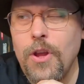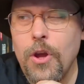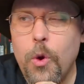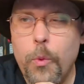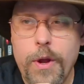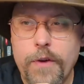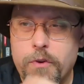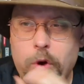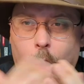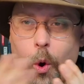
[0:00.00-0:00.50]

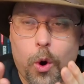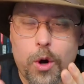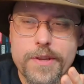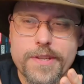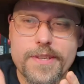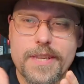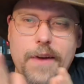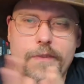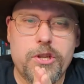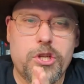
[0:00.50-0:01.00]
We, of
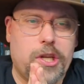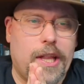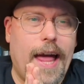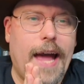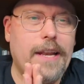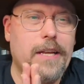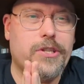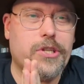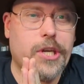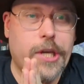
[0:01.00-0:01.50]
course, have a
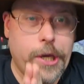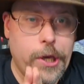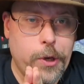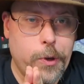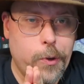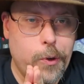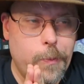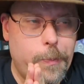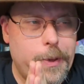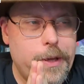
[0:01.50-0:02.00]
gelatinous
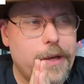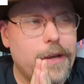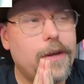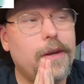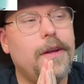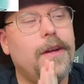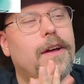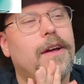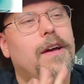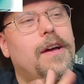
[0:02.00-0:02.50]
cube.
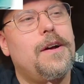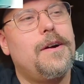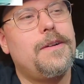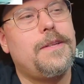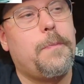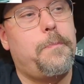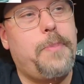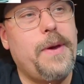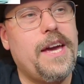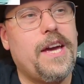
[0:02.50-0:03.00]
It's
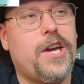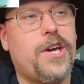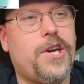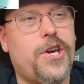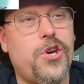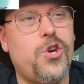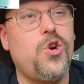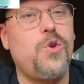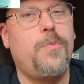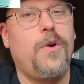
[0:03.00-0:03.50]
a big
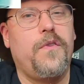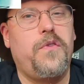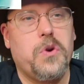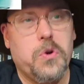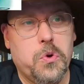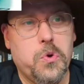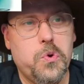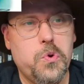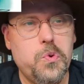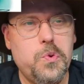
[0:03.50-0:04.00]
cube of
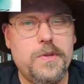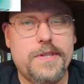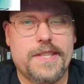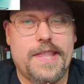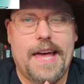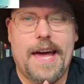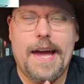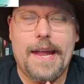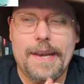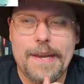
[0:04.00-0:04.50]
ooze
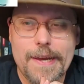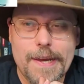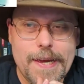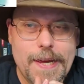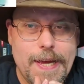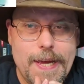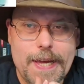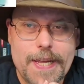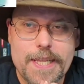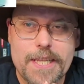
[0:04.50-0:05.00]
that
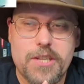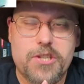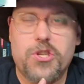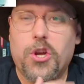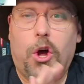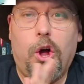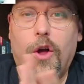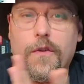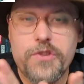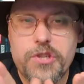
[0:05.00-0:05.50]

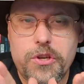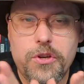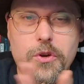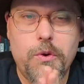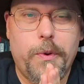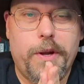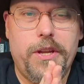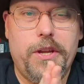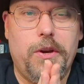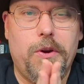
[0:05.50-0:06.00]
dissolves you
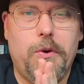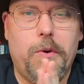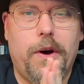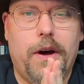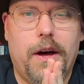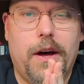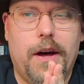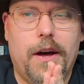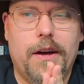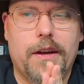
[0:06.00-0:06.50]
when you
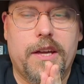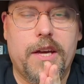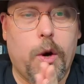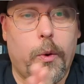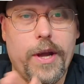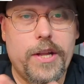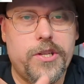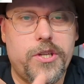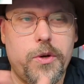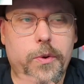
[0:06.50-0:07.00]
go
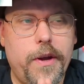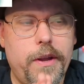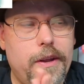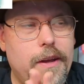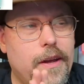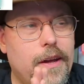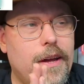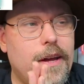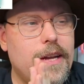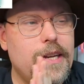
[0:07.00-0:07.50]
into it.
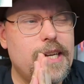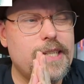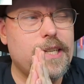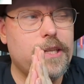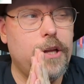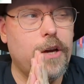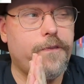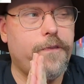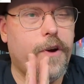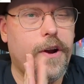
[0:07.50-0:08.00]
Doesn't
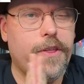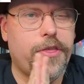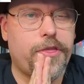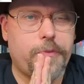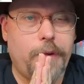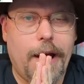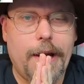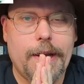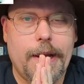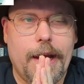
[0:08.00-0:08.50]
look very
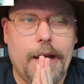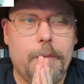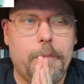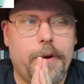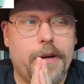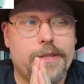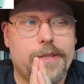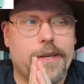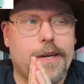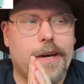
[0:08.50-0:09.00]
threatening,
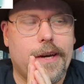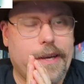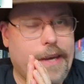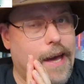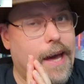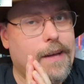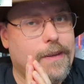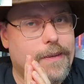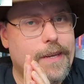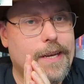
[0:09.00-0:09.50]
but
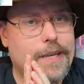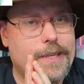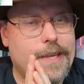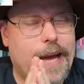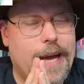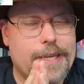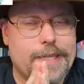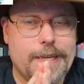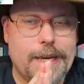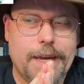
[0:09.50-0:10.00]
yeah, it's
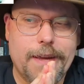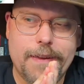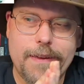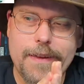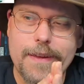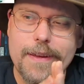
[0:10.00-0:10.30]
nasty.